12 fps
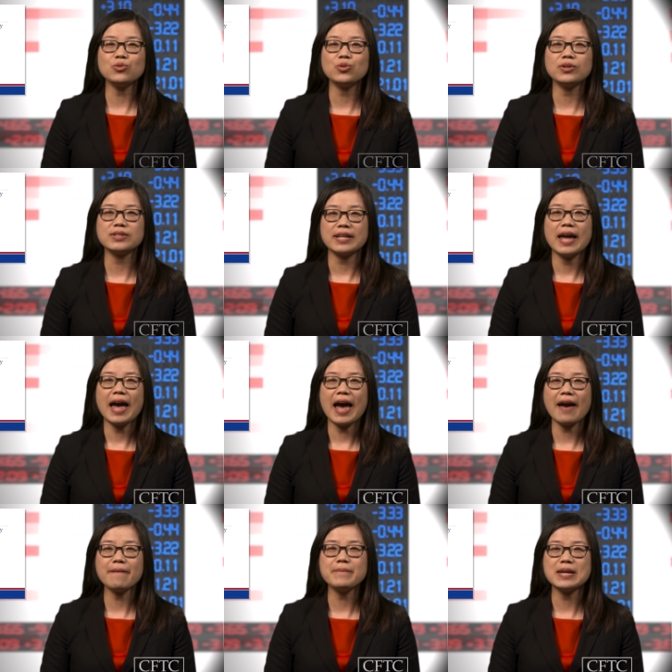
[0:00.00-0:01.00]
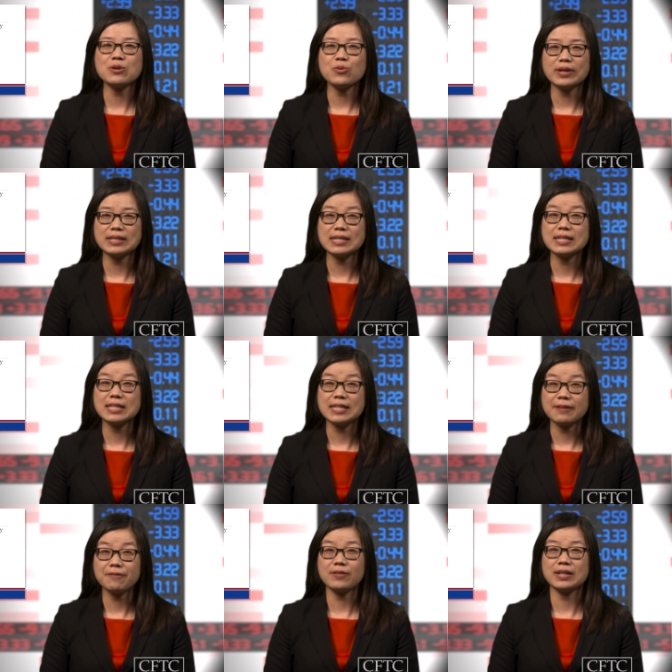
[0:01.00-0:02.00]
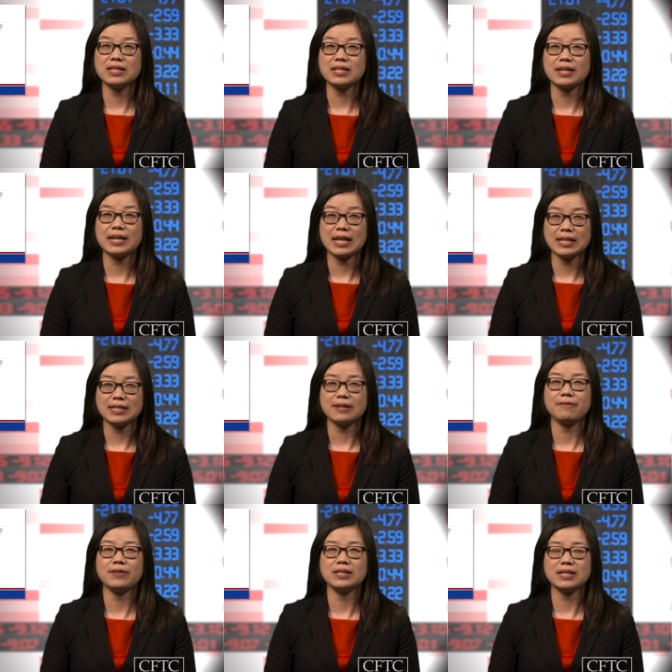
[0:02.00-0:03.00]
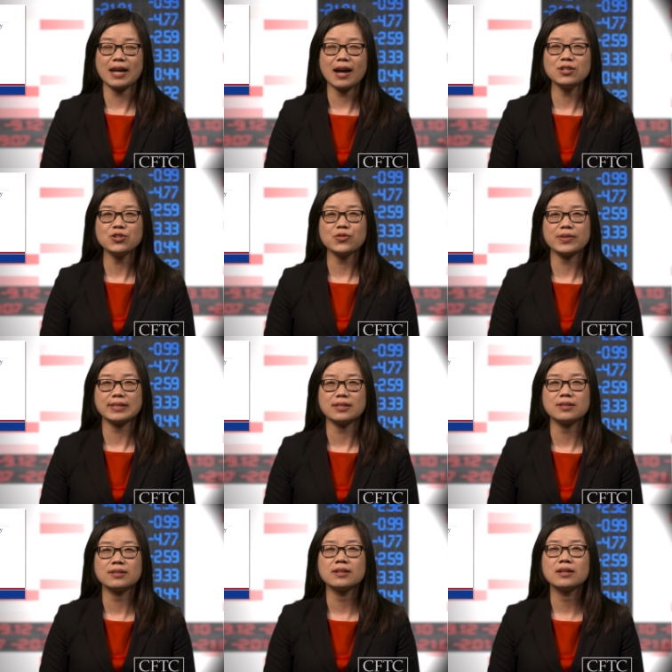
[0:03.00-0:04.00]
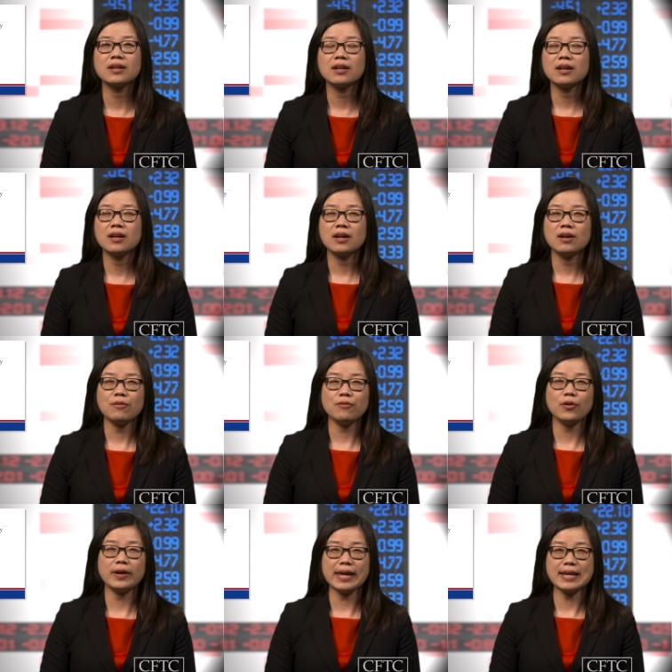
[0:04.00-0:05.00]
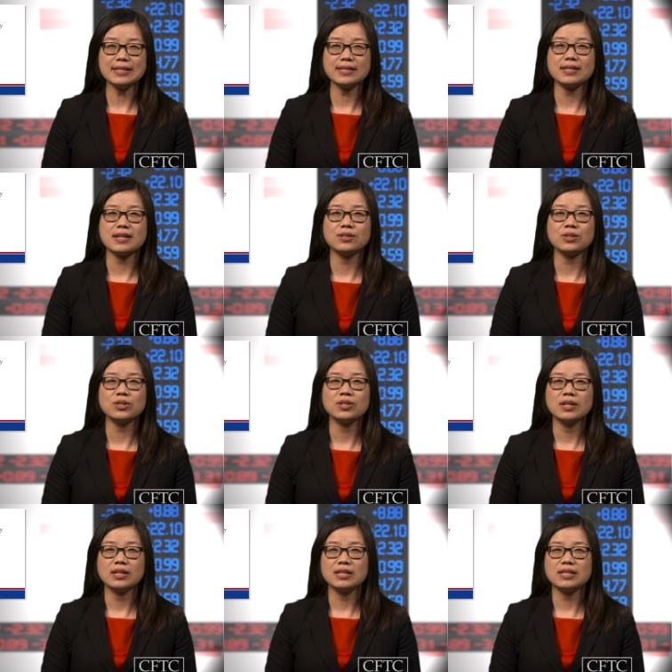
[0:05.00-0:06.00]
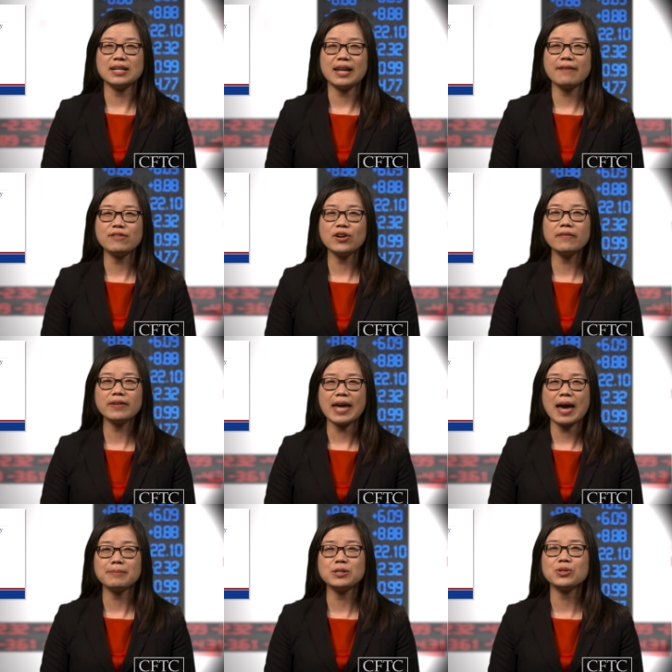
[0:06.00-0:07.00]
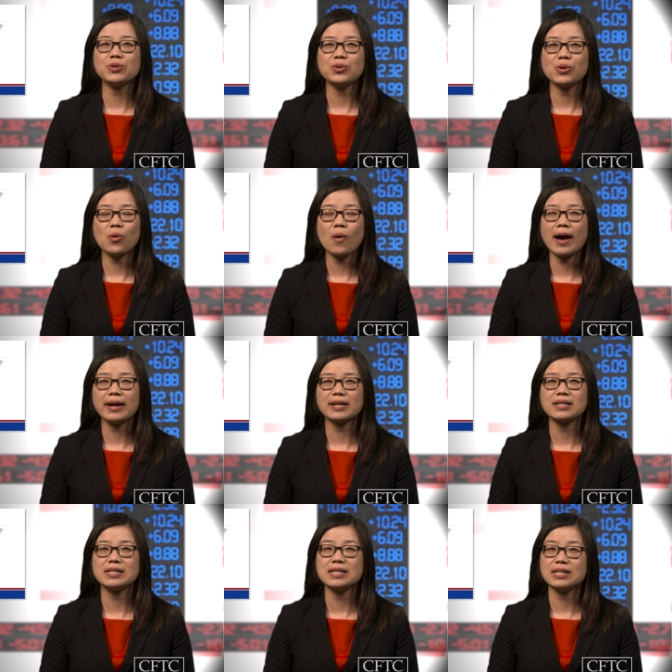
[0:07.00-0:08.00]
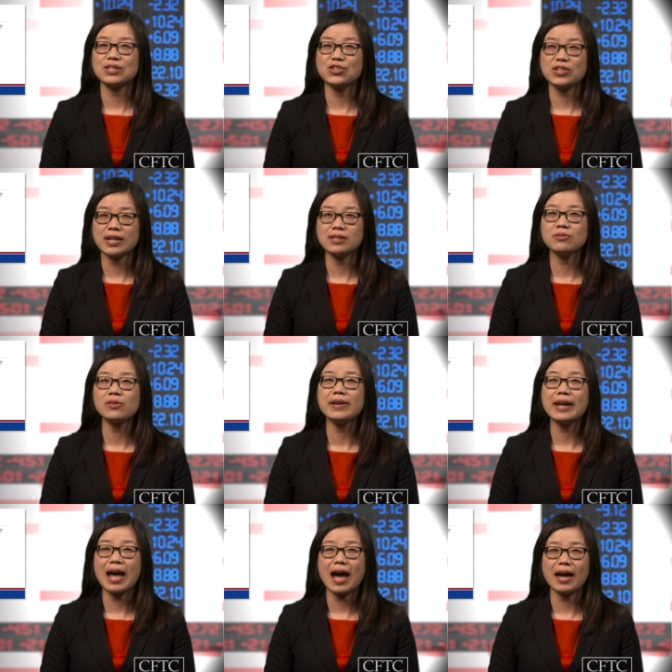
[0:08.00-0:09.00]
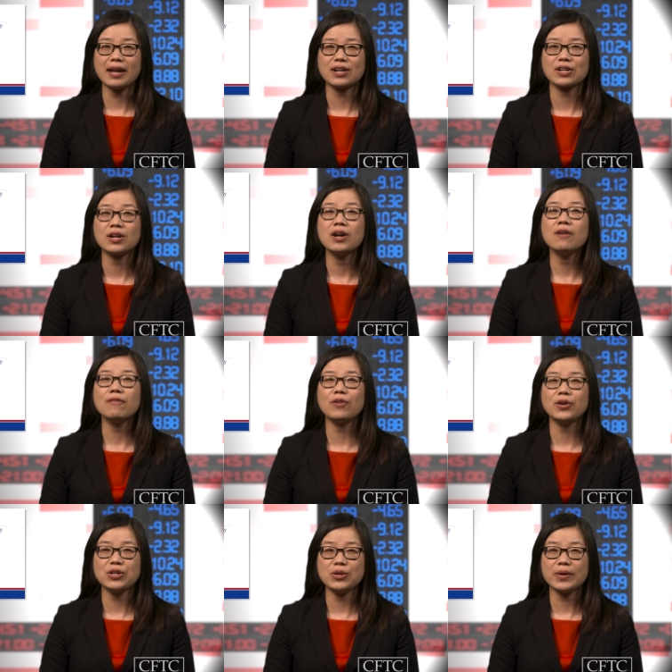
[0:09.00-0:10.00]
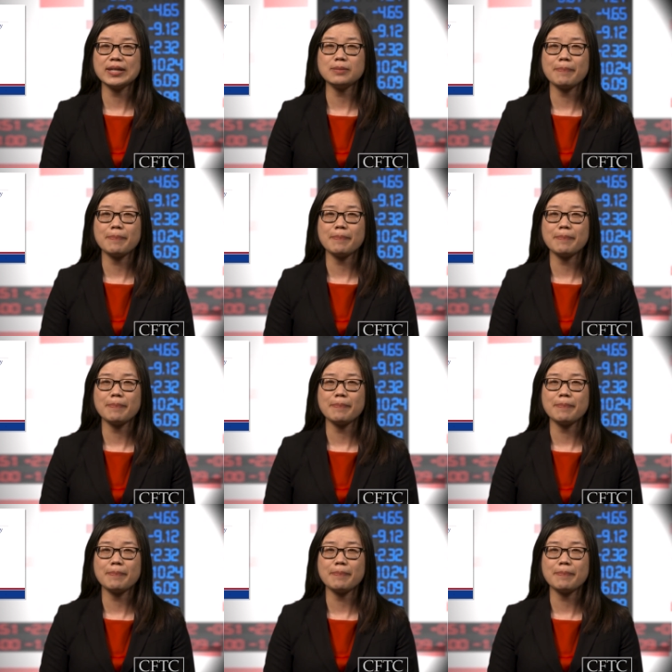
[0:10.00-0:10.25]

rules have been written differently in different countries. For instance, the level of capital required is generally higher for US